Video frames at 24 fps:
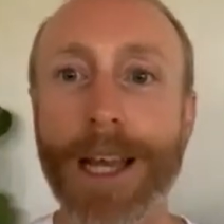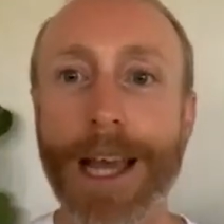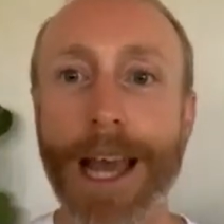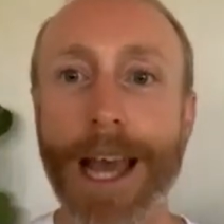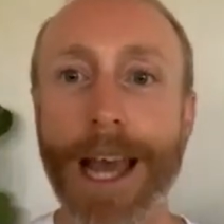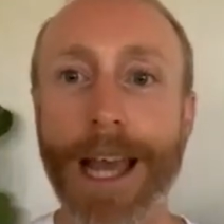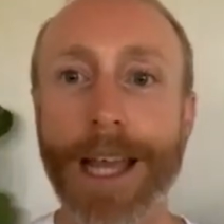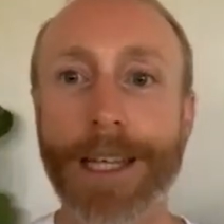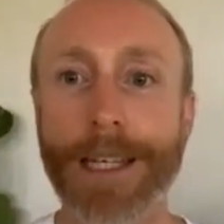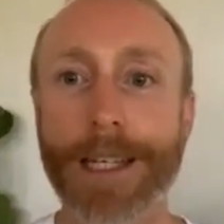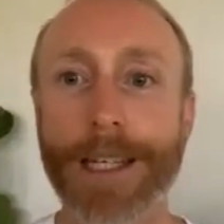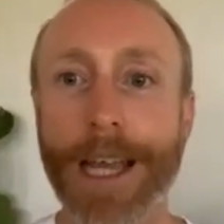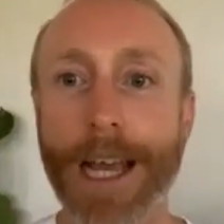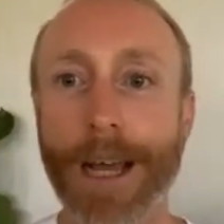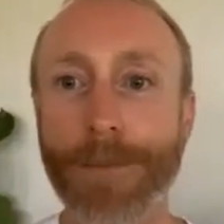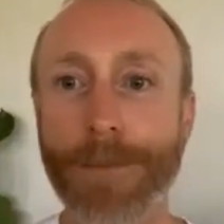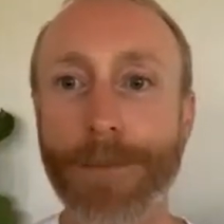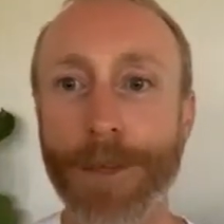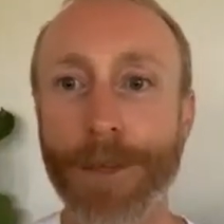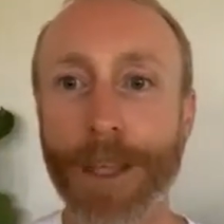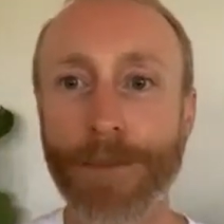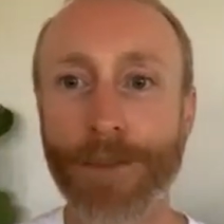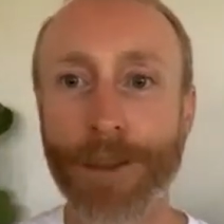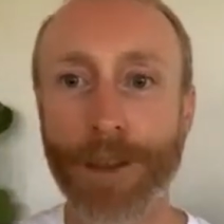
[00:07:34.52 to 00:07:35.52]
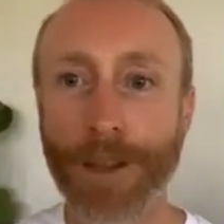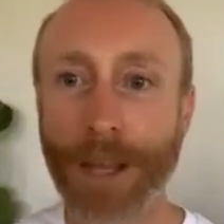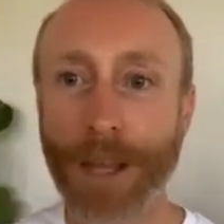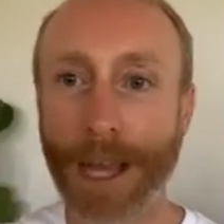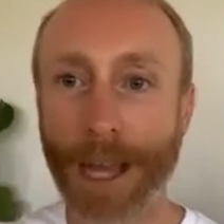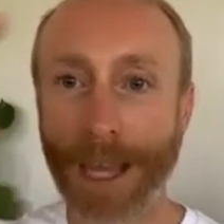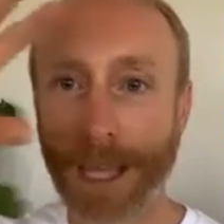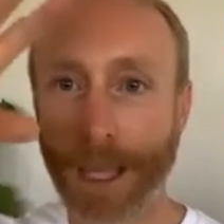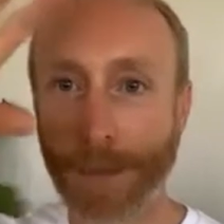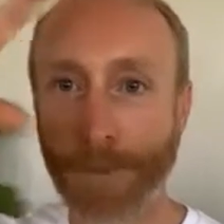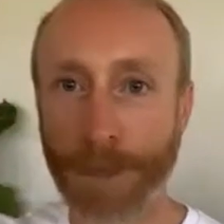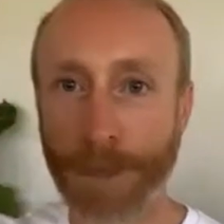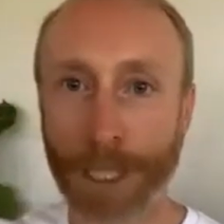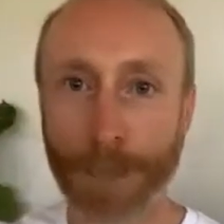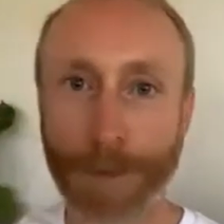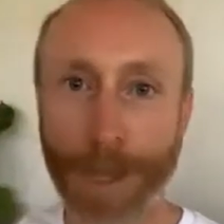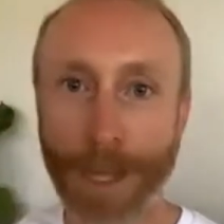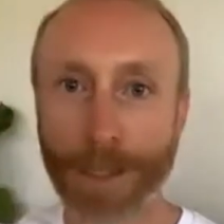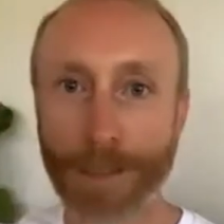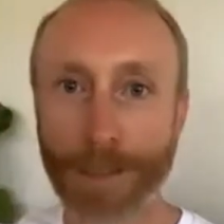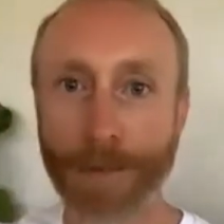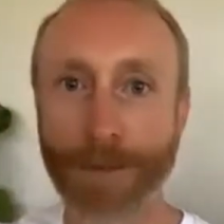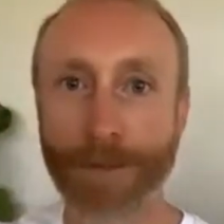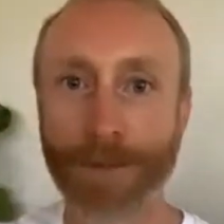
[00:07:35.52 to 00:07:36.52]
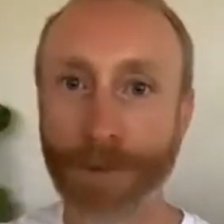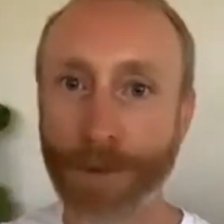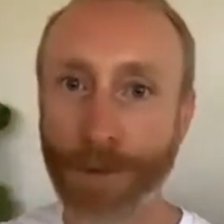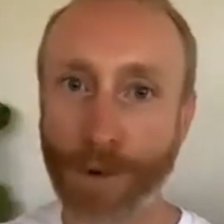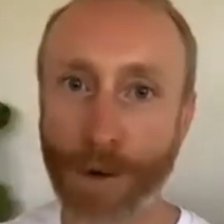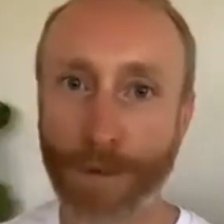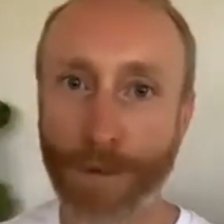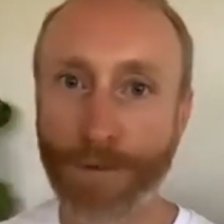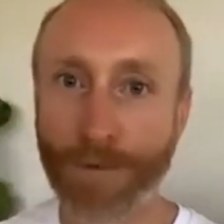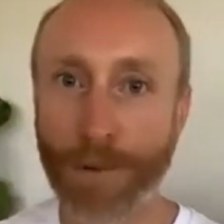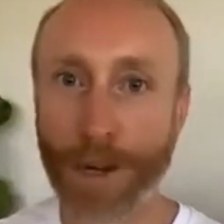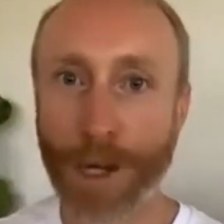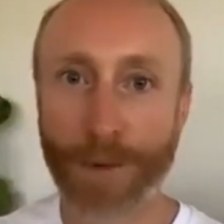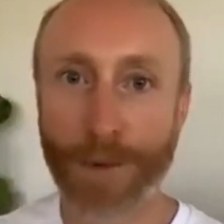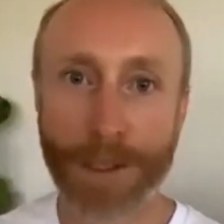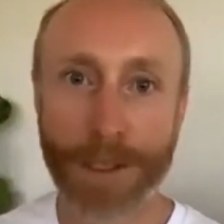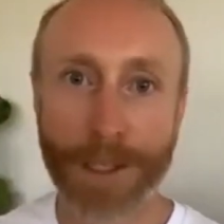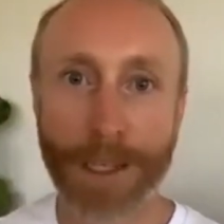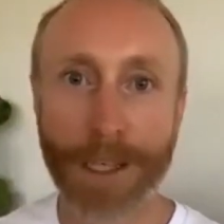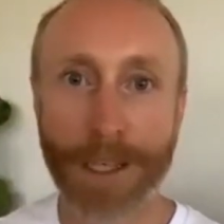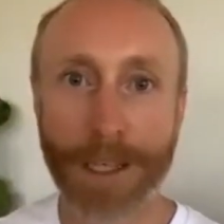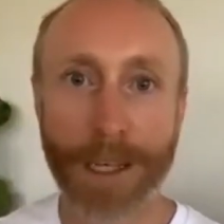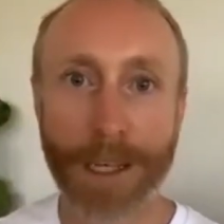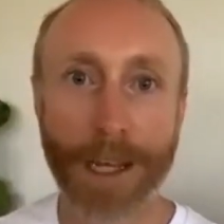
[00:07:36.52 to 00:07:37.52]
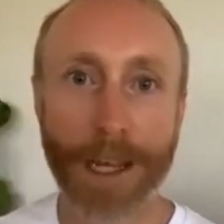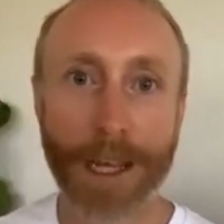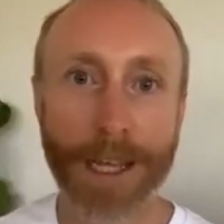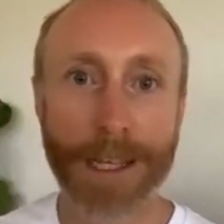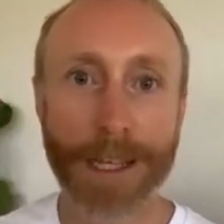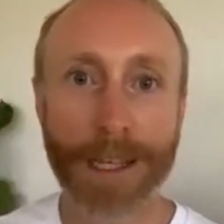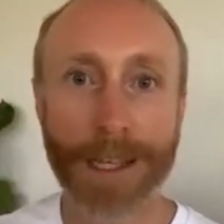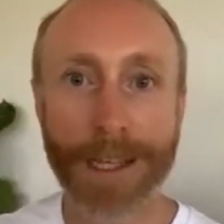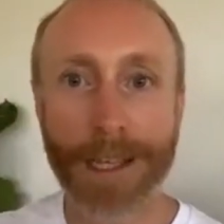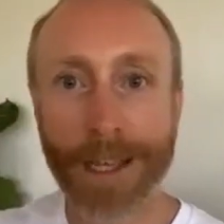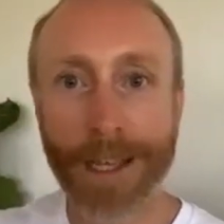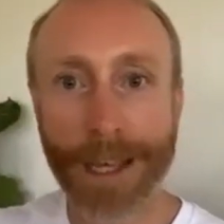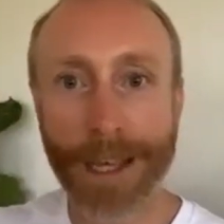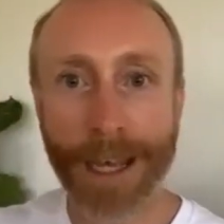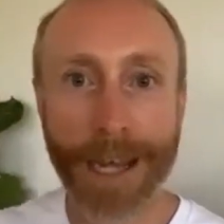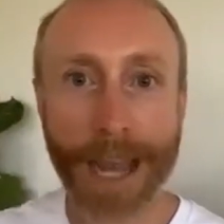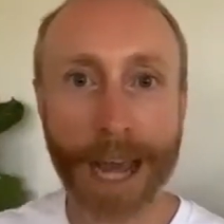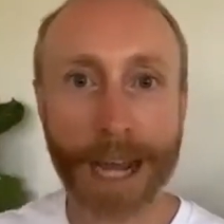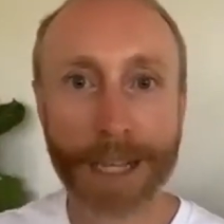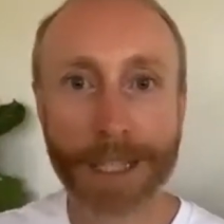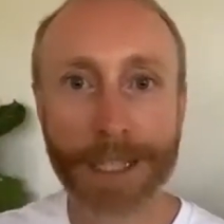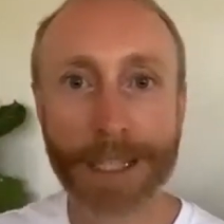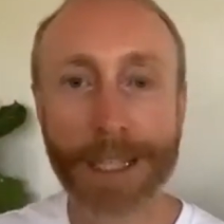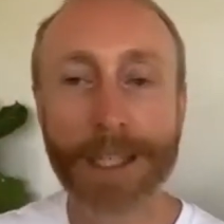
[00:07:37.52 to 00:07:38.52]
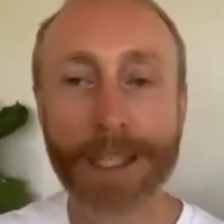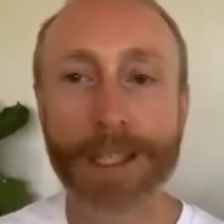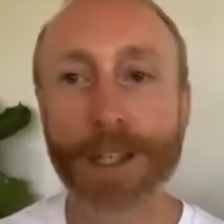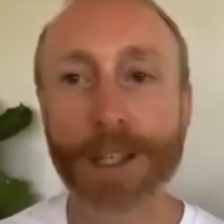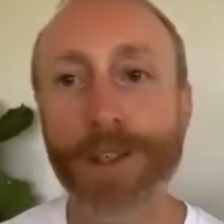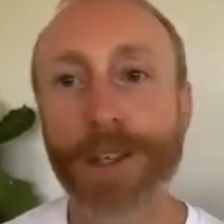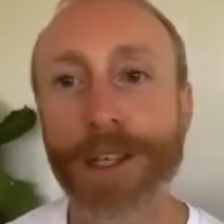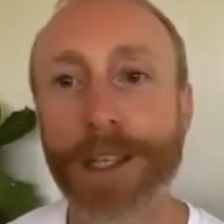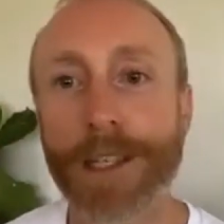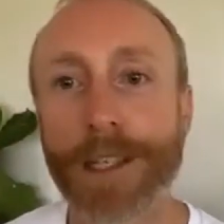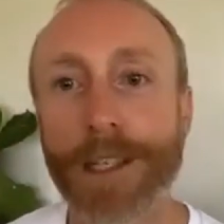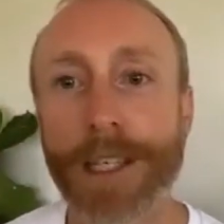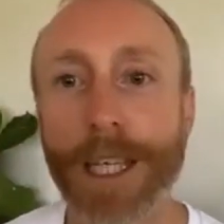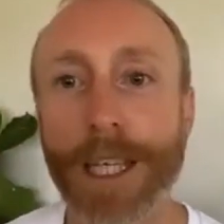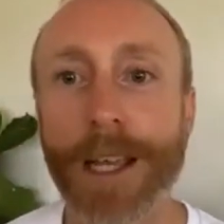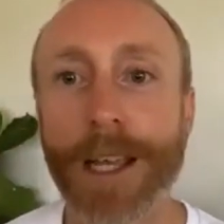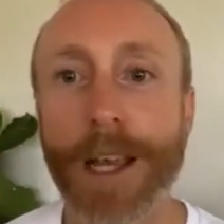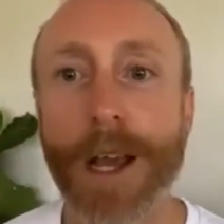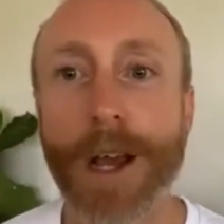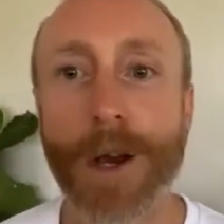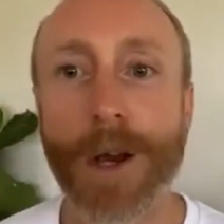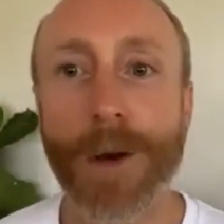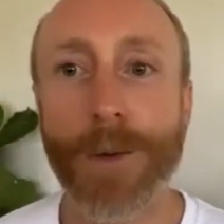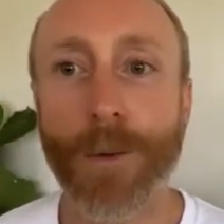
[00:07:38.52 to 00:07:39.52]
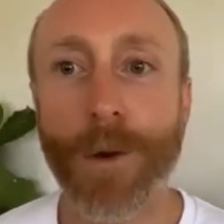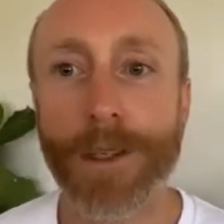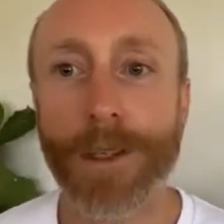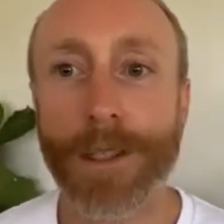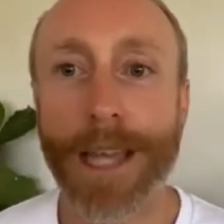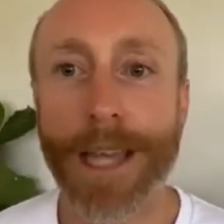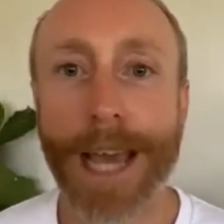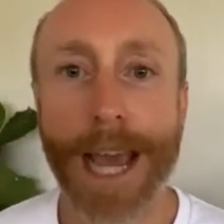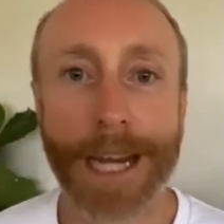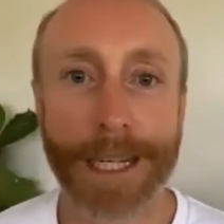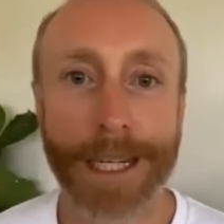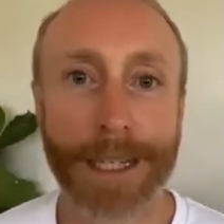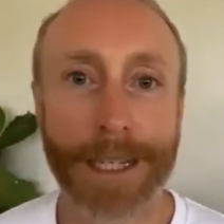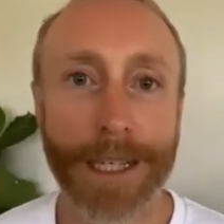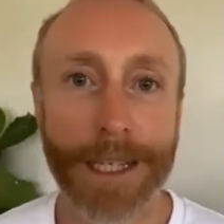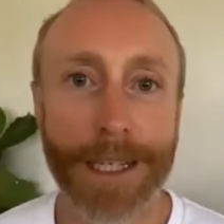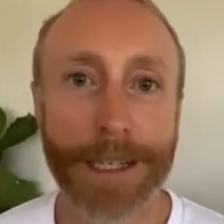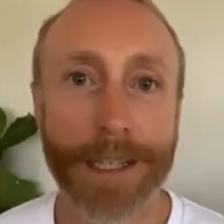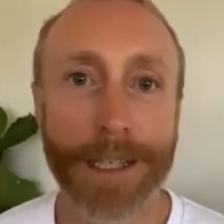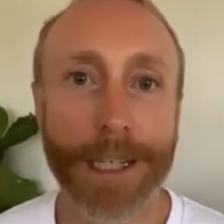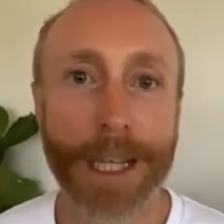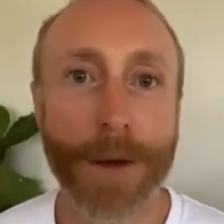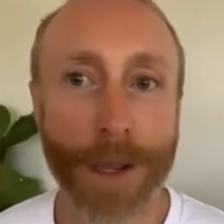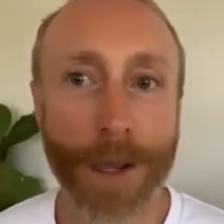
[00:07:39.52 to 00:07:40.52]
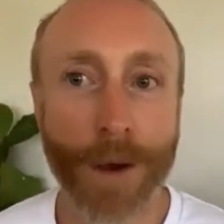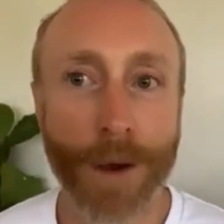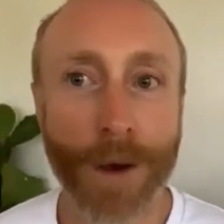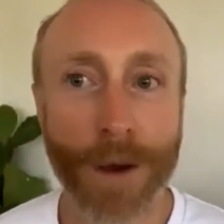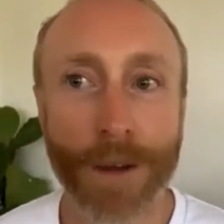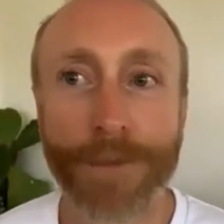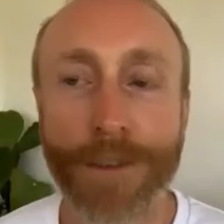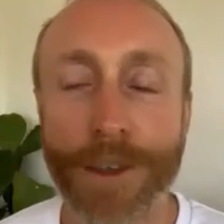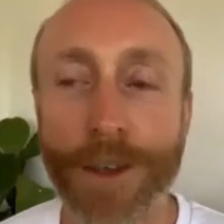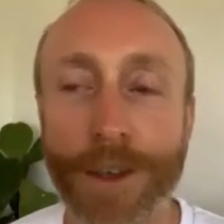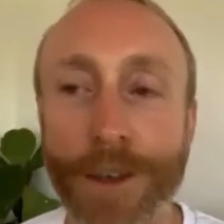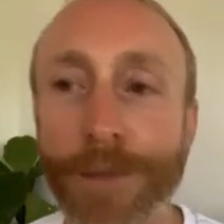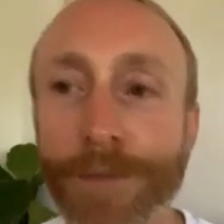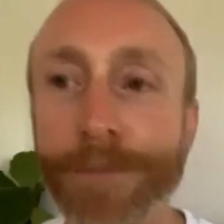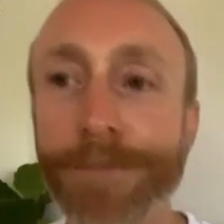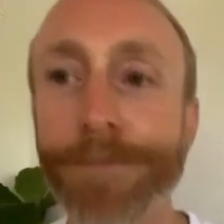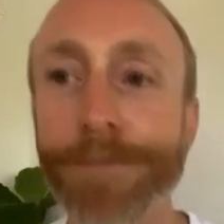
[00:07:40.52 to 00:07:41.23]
and give you like a perspective or a frequency like analysis, so you can see what's actually going on for you.